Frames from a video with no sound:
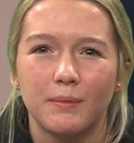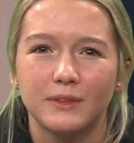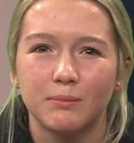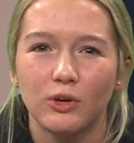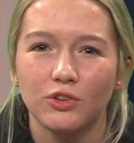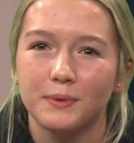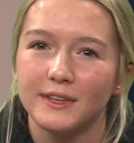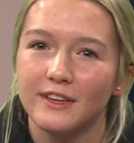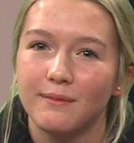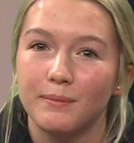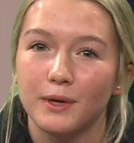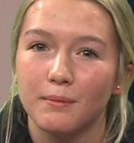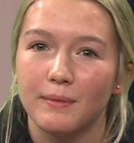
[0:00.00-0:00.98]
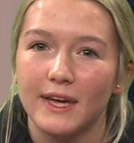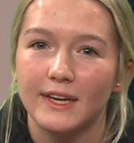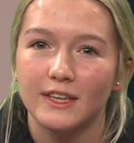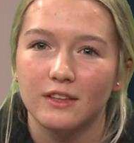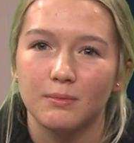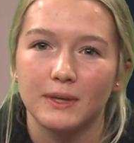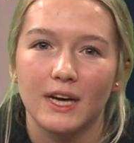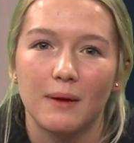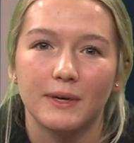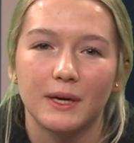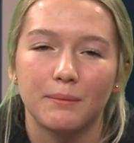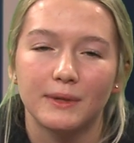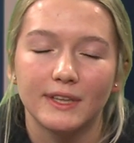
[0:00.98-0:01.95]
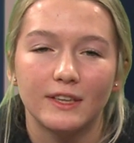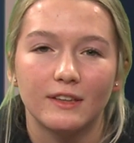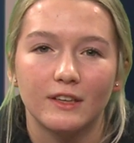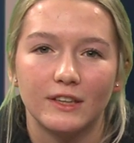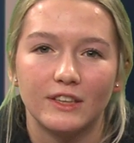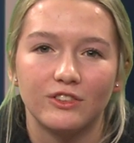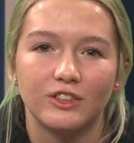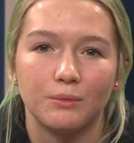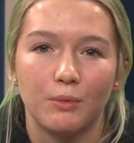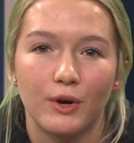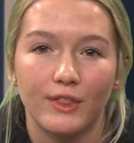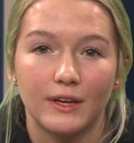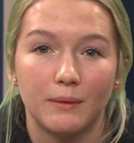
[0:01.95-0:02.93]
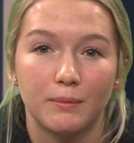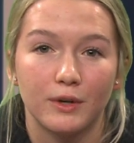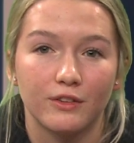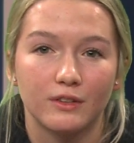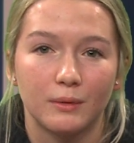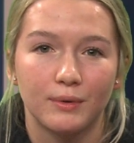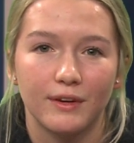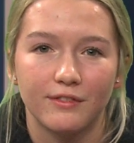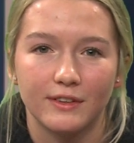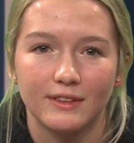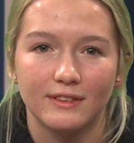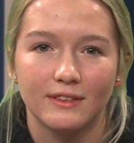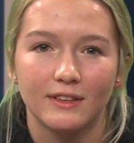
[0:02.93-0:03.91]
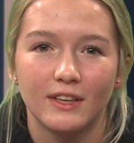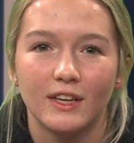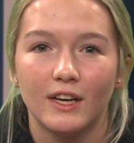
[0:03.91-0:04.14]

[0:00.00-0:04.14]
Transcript: But most believe book banning is becoming a political issue more than a personal preference.